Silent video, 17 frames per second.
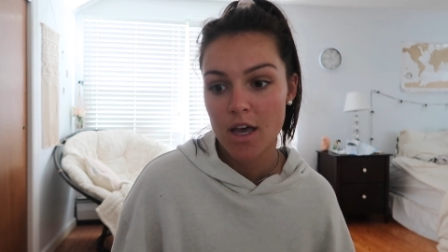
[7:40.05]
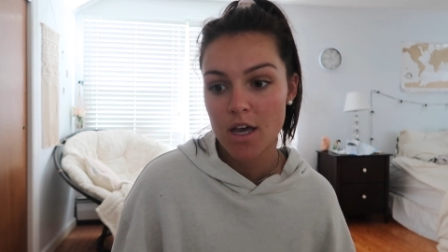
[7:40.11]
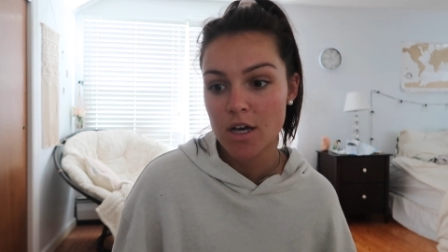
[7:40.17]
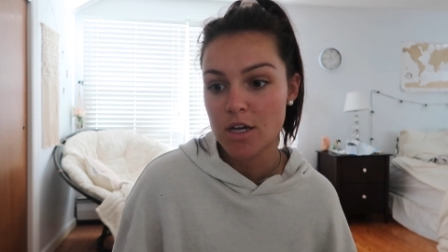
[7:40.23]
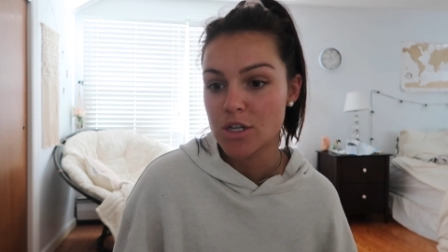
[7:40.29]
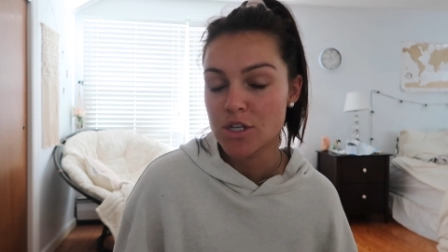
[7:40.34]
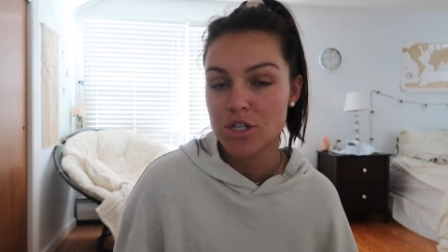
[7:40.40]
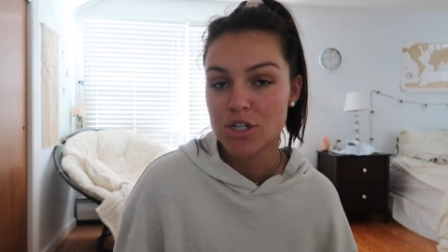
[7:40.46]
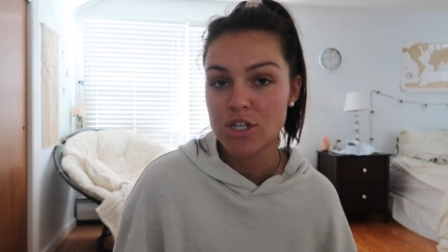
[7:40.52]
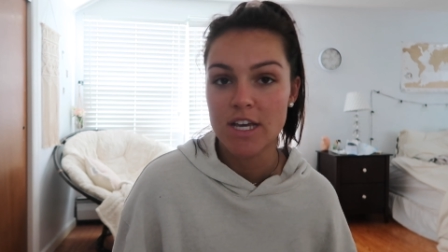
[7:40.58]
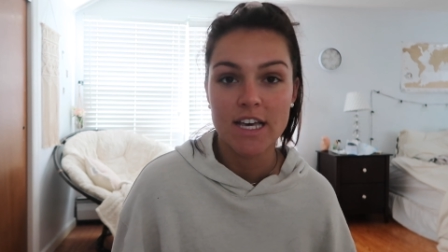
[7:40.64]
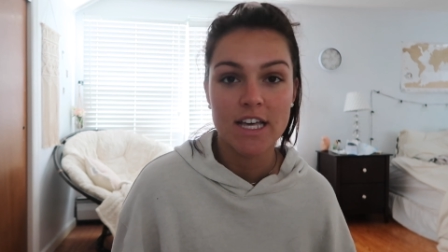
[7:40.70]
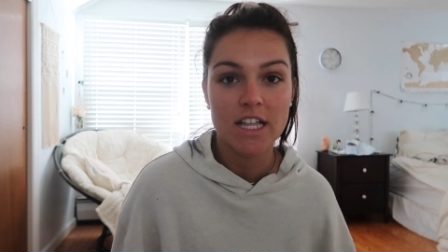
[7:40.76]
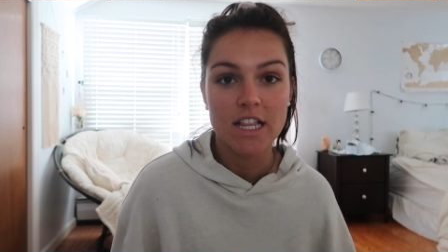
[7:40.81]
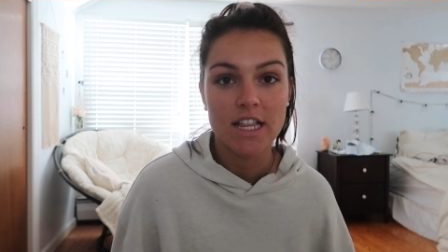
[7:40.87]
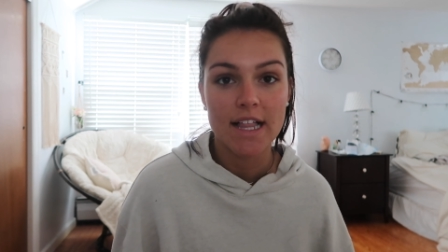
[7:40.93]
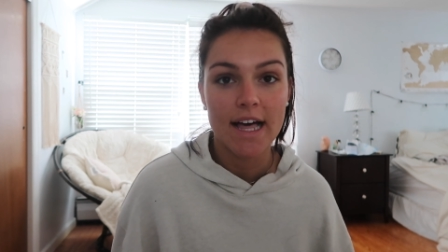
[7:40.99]

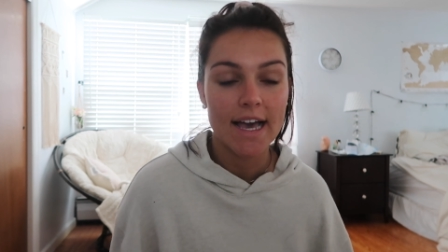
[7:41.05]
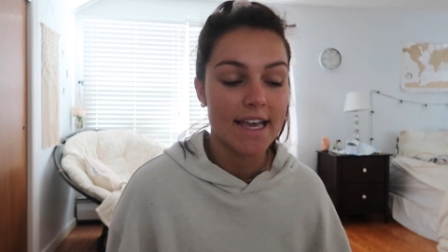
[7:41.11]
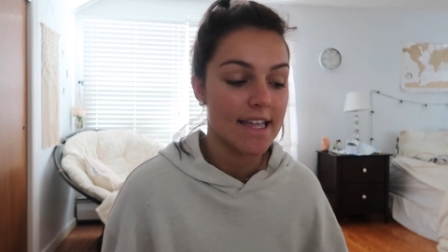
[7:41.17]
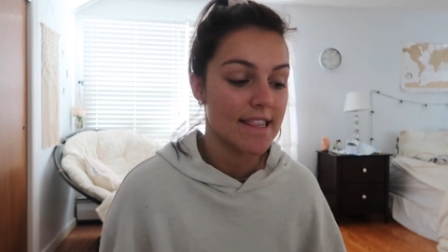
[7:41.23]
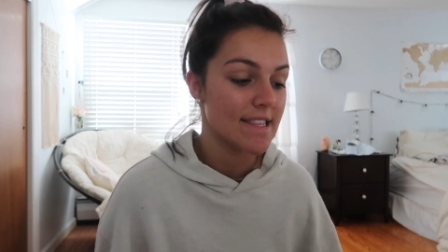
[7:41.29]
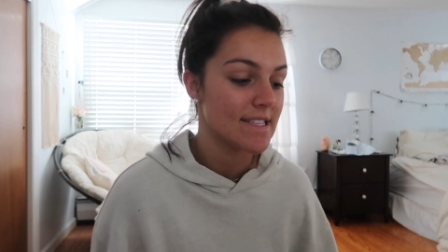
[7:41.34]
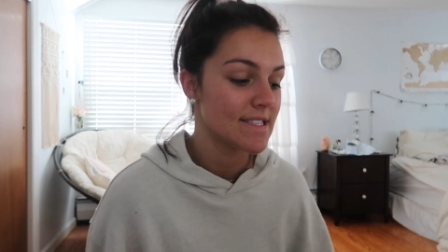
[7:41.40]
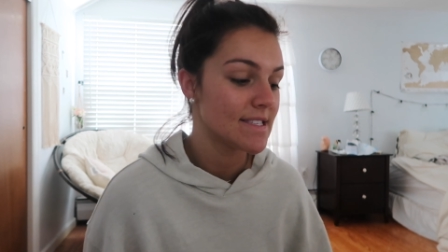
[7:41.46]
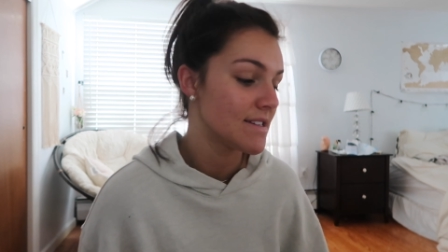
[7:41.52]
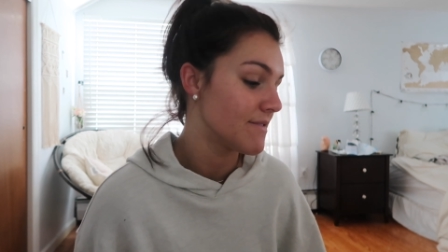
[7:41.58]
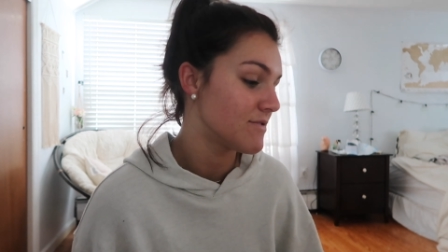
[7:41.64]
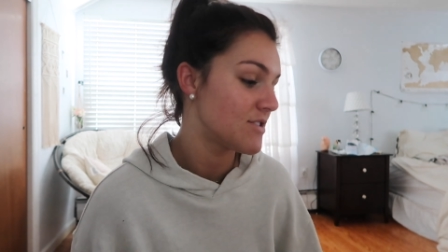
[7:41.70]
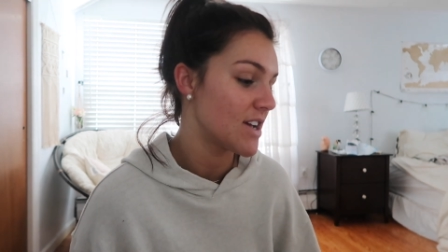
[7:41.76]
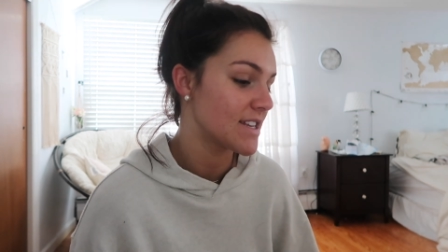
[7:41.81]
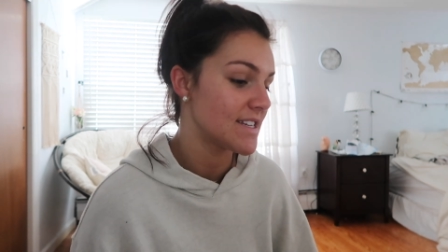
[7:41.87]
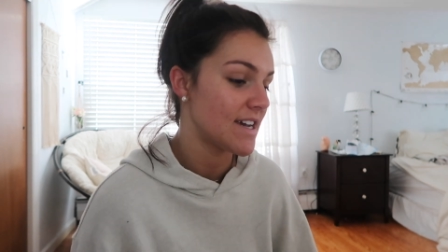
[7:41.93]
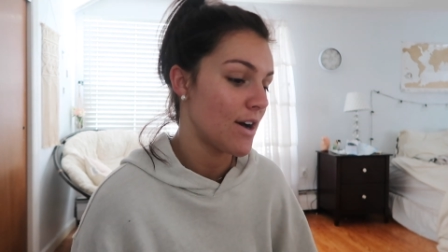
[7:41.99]
until I get this stuff
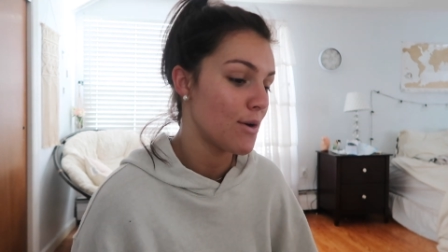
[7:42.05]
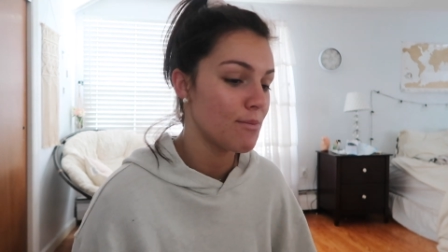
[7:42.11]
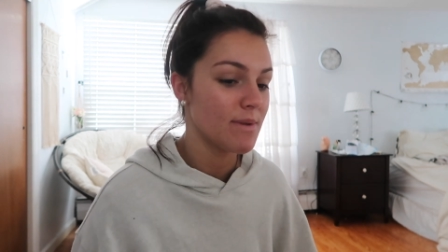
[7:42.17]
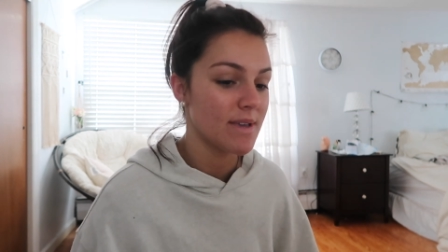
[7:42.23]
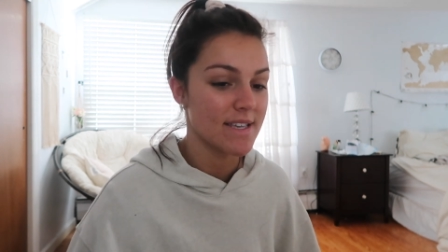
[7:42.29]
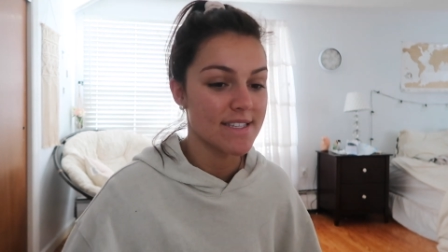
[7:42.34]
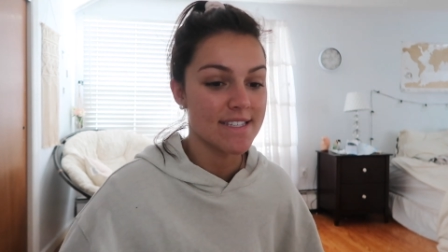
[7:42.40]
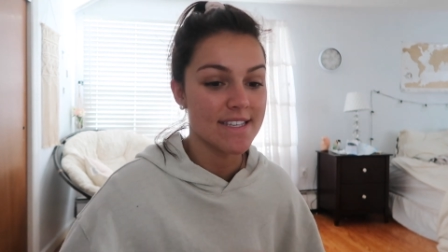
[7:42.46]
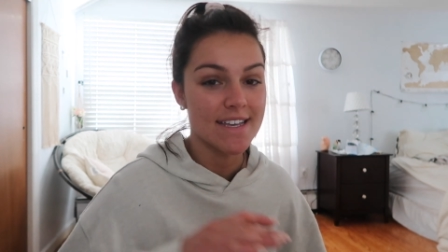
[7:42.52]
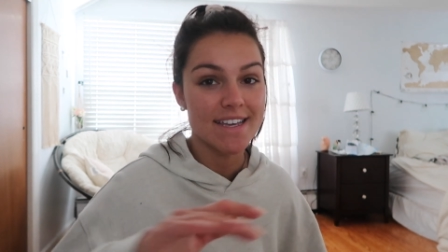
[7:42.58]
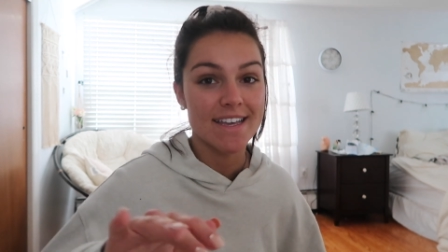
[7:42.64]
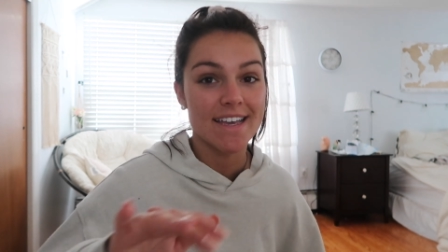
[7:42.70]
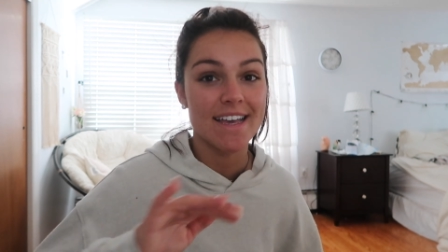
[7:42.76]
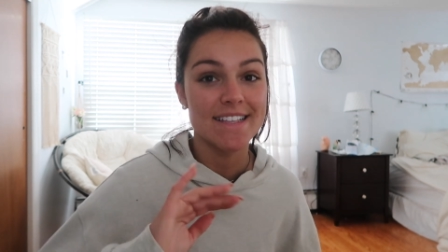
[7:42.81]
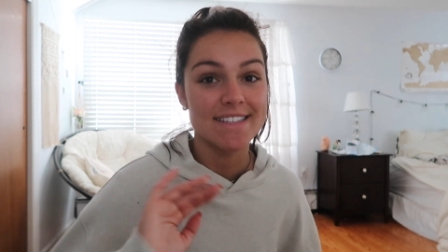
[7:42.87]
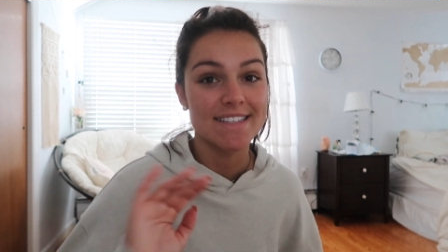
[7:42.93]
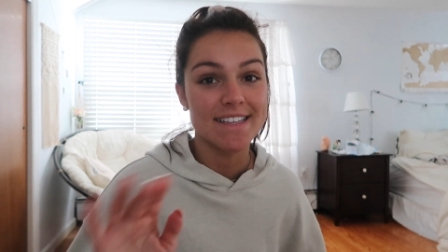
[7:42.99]
checked out because
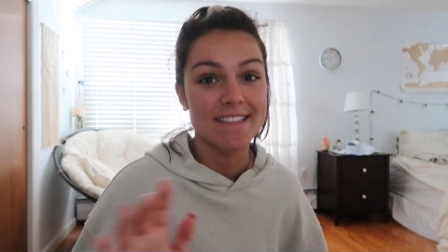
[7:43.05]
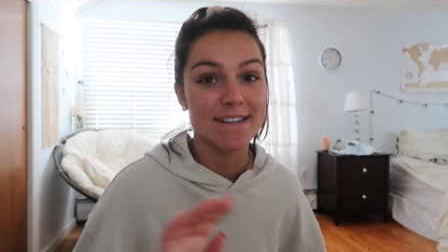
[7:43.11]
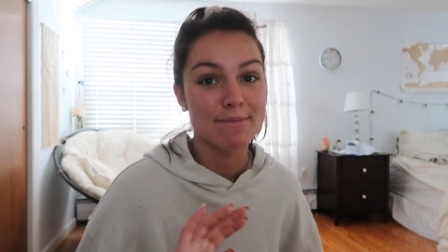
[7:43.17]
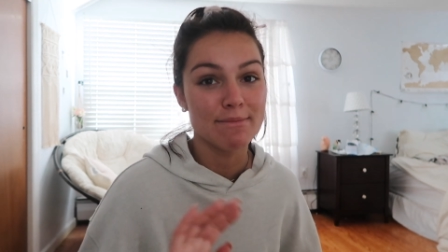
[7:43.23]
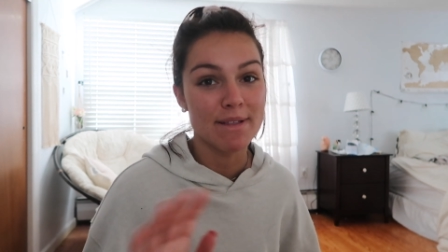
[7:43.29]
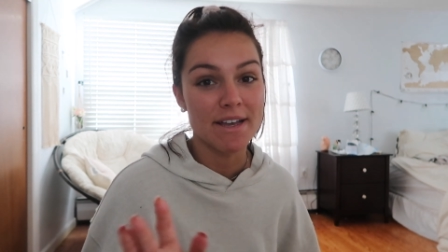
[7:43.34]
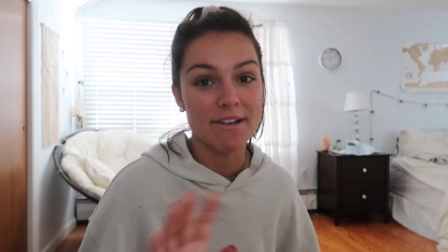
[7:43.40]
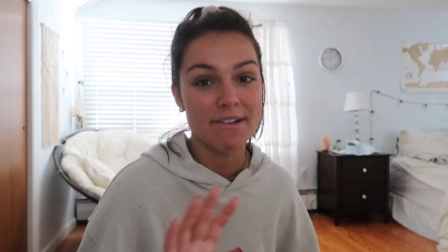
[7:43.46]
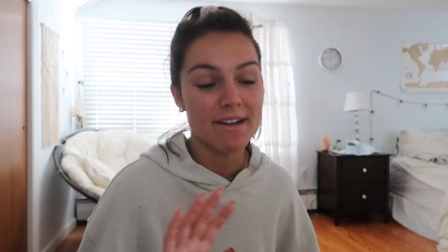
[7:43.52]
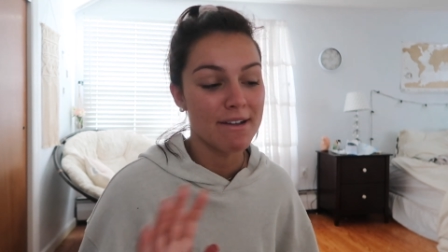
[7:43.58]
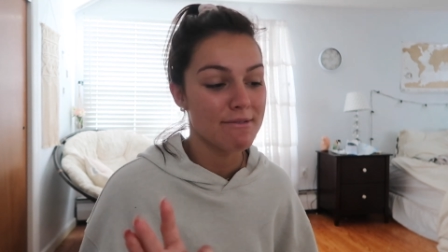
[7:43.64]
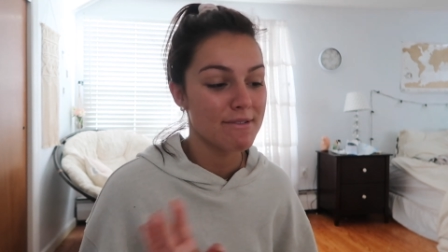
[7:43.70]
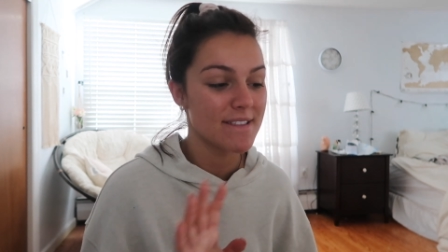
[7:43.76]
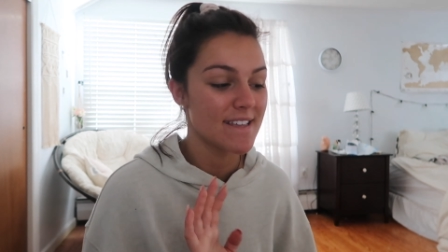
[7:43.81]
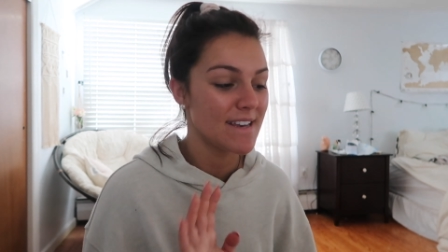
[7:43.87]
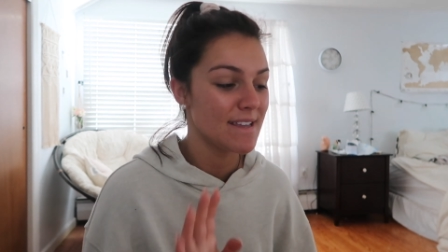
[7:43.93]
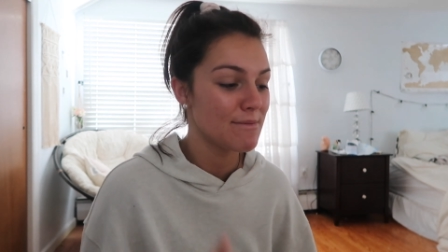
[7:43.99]
like it's nothing to play
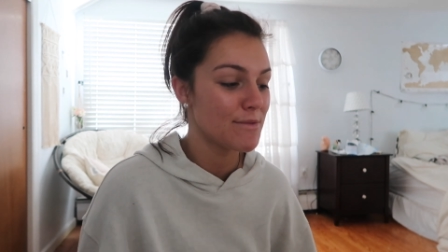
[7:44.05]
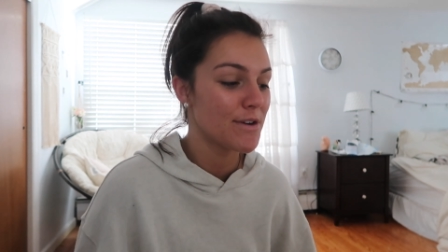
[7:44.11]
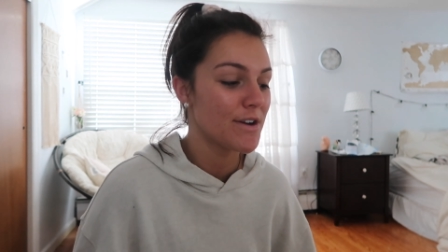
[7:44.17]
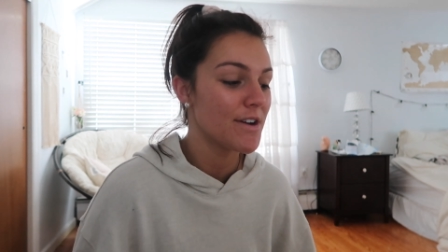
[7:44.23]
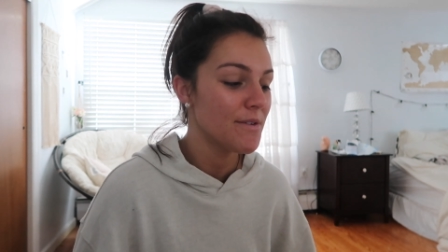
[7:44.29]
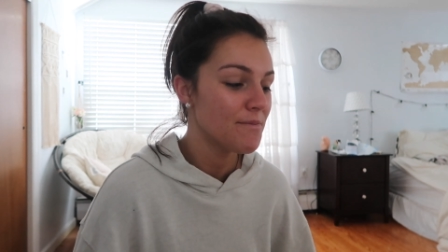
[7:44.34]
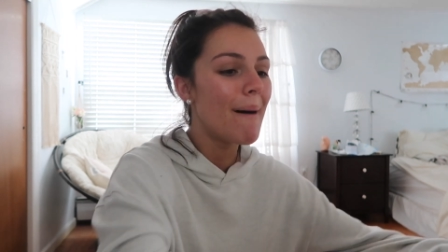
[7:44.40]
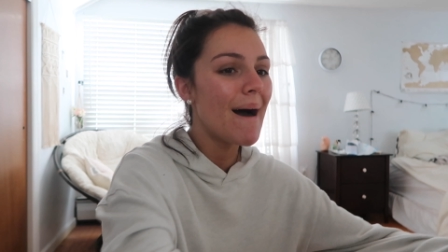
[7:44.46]
around with anymore.